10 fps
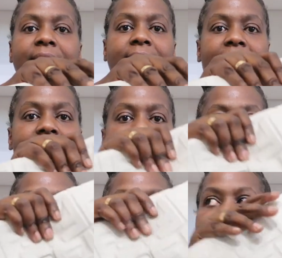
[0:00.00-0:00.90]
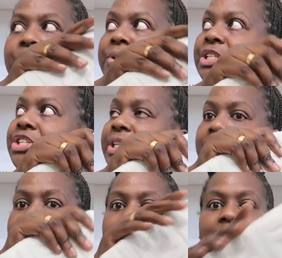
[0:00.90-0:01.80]
is like, it's
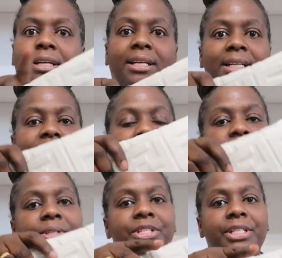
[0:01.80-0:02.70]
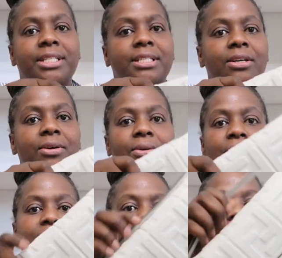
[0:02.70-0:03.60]
squishy. It's squishy,
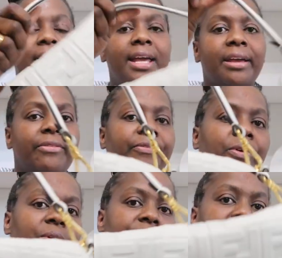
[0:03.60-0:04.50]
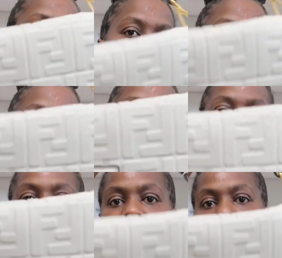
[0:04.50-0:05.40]
so it forms to the
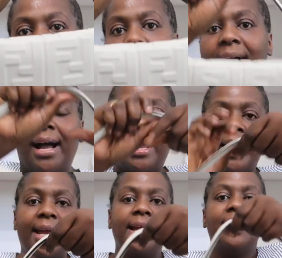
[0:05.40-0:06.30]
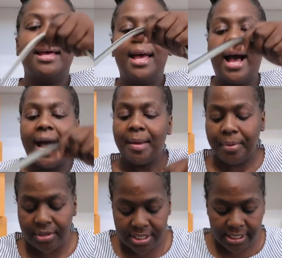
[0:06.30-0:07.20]
body. I
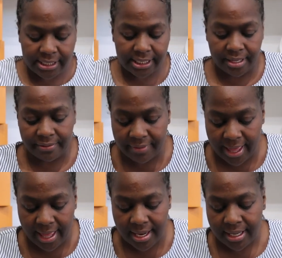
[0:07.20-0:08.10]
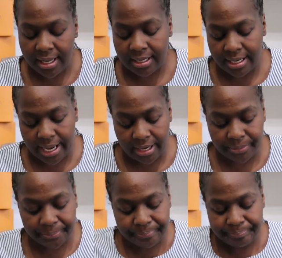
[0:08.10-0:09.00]
personally love that. Now,